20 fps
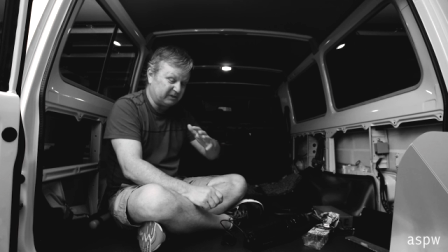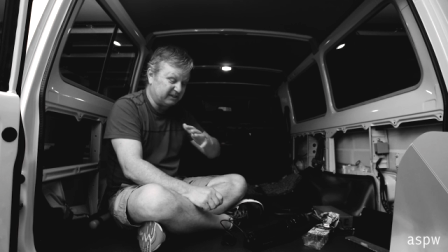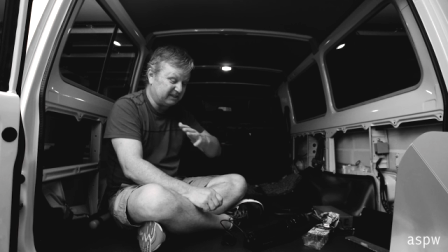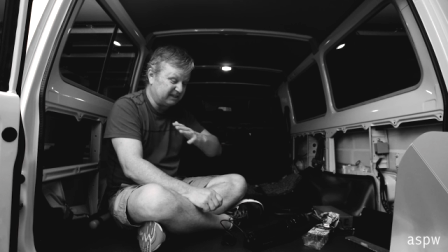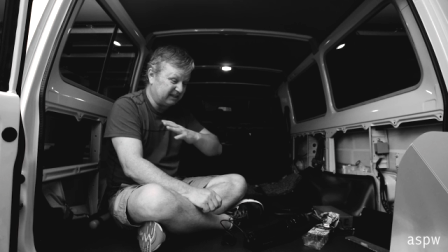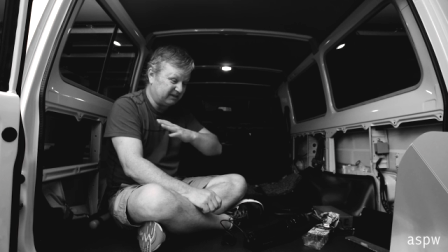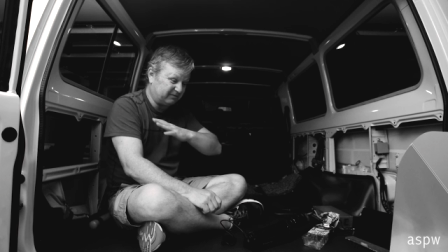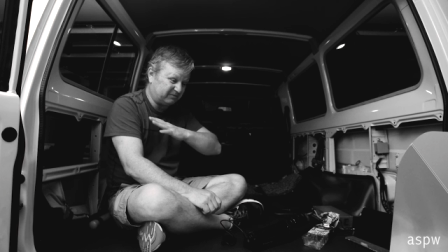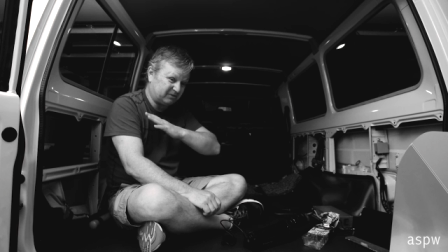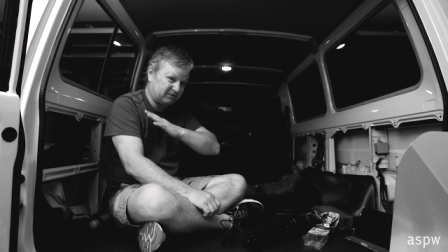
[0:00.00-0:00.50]
We
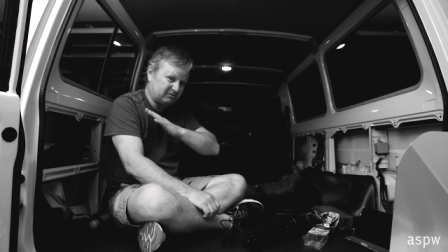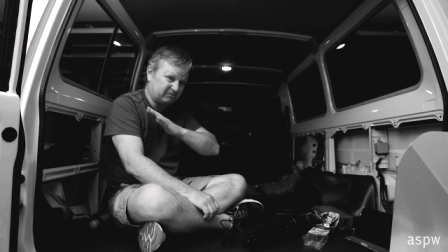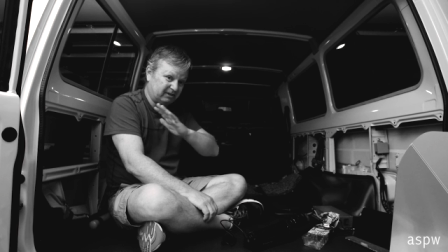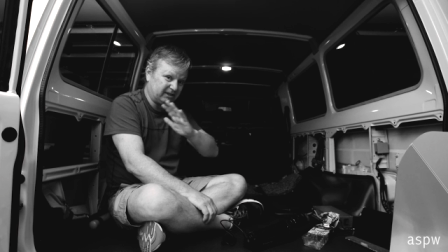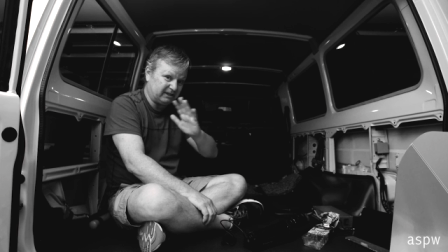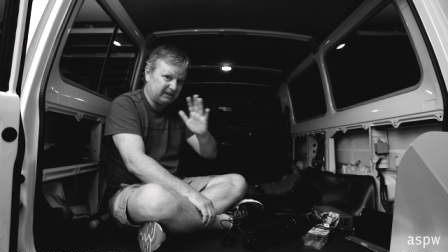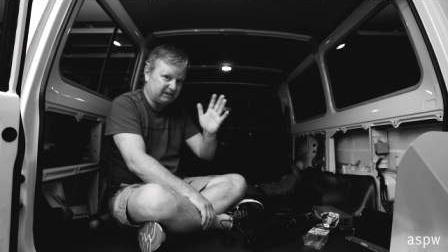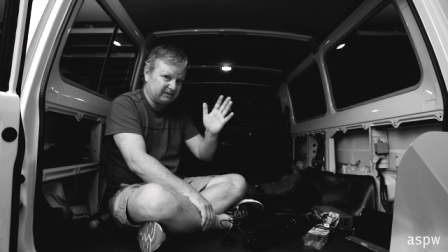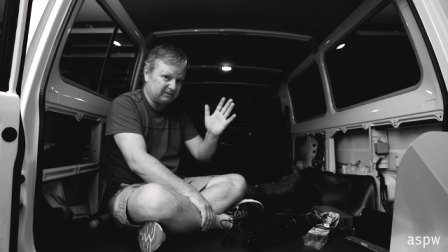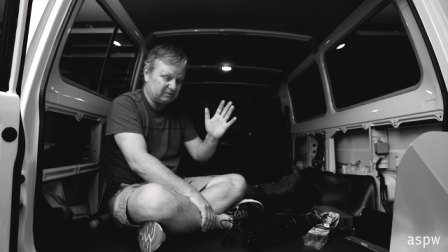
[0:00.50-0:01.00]
did that for
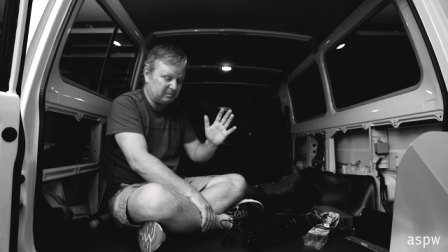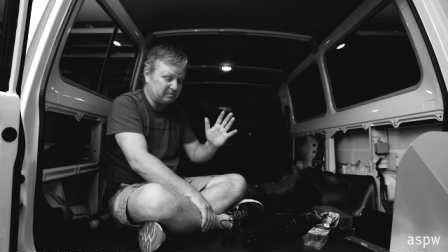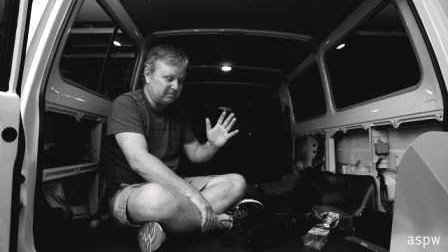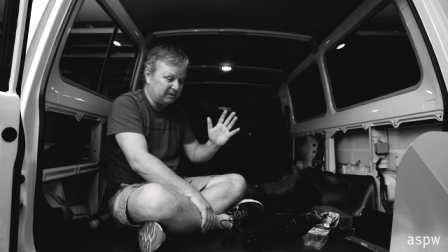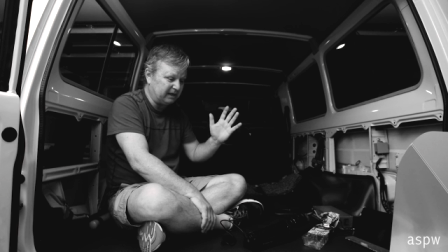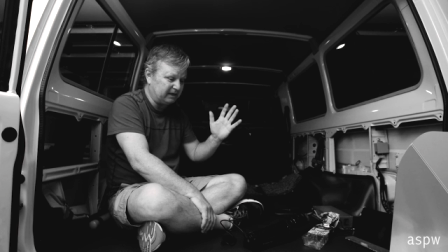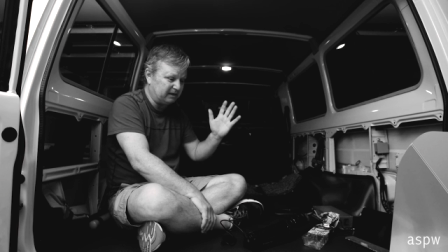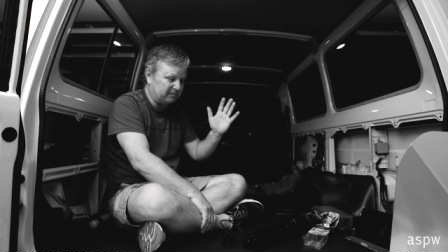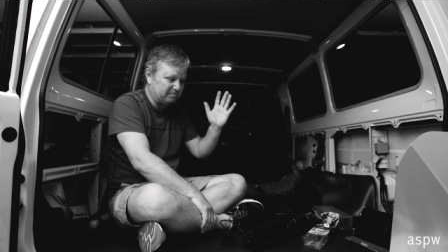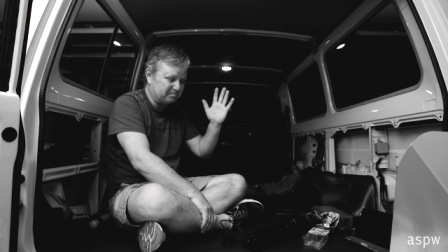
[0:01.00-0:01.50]
three days. We
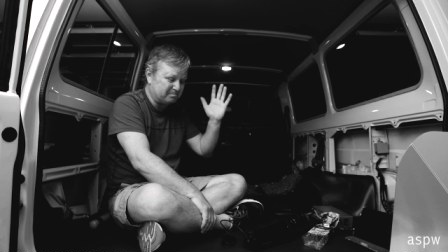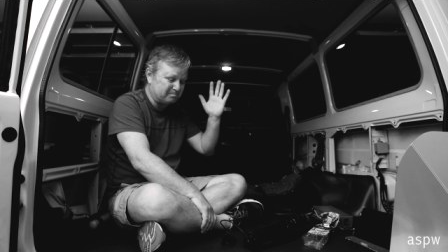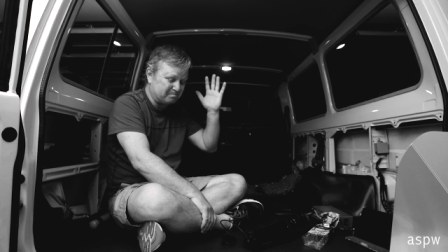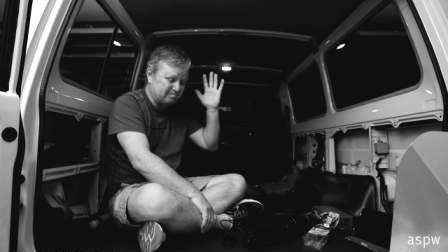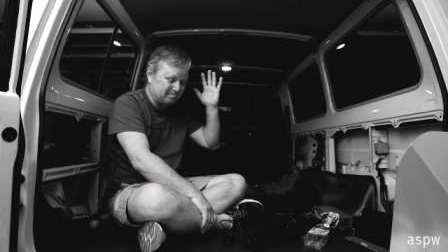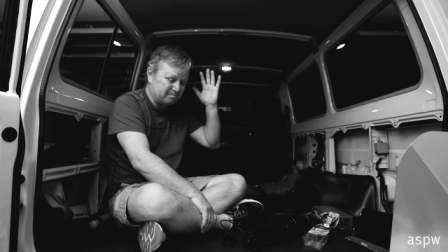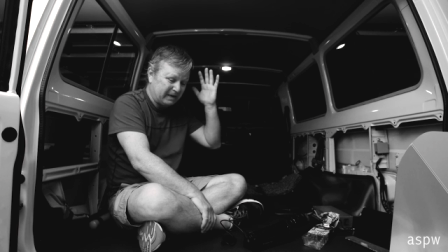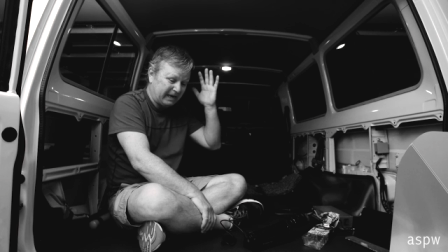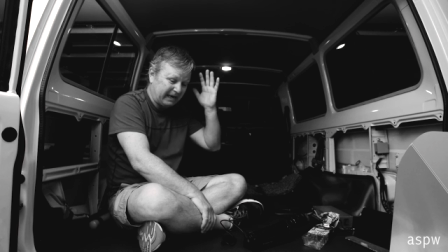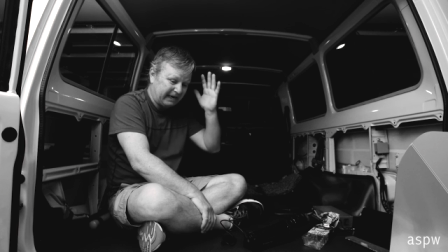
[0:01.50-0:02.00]
made a
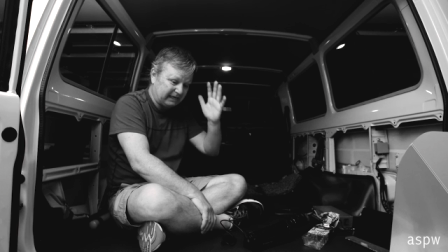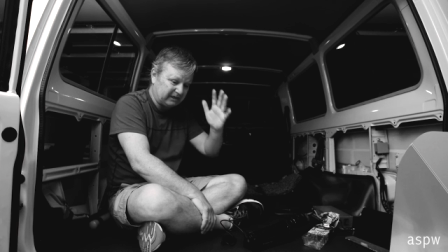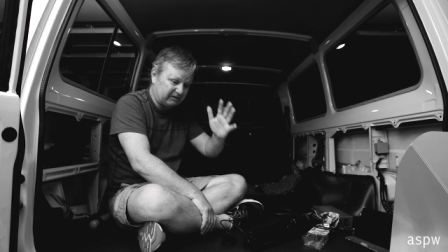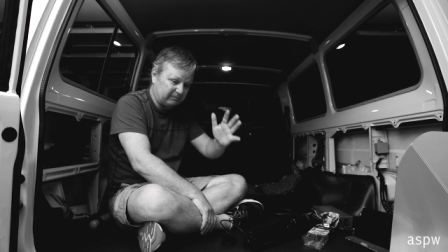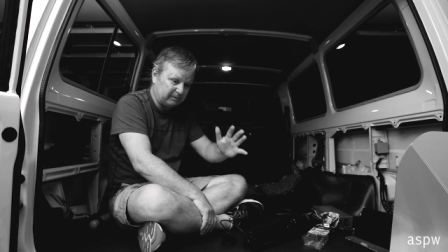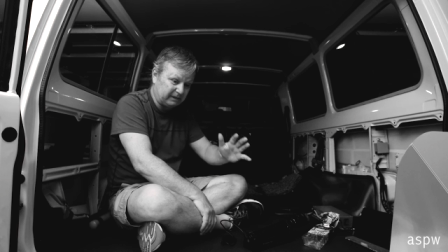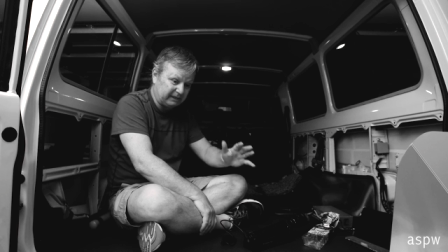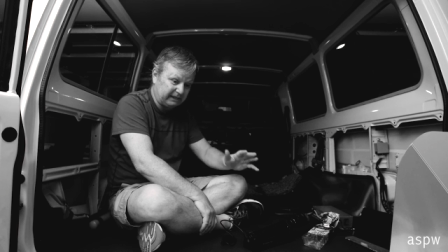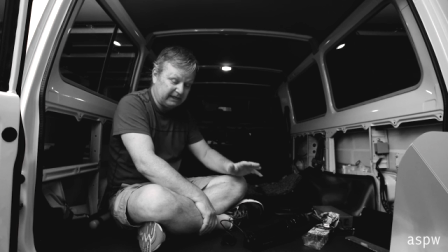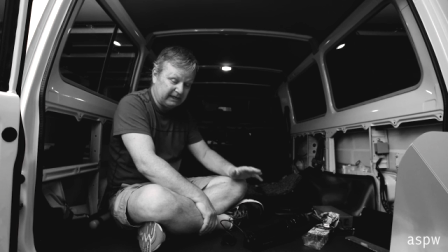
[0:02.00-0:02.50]
packet
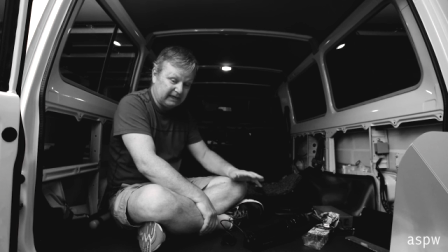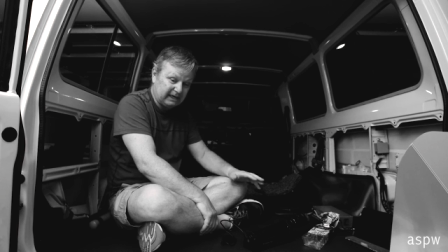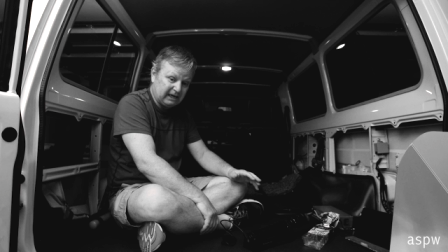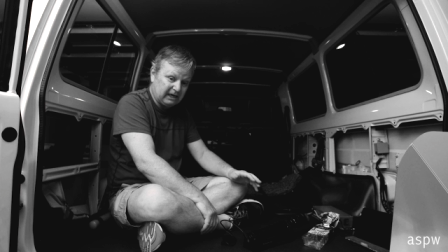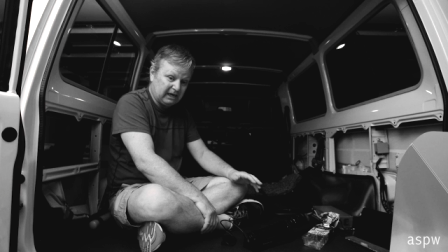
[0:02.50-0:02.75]
of money.